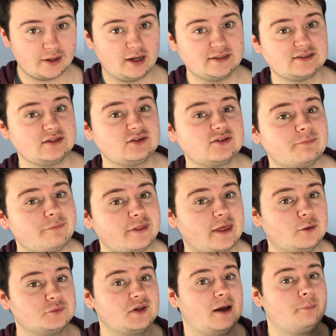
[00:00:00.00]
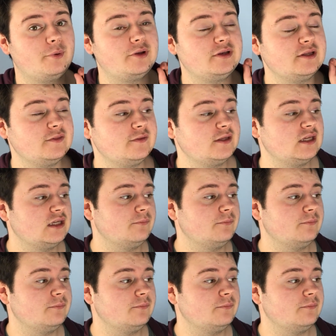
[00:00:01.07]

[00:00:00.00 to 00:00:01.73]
I said something else happened in the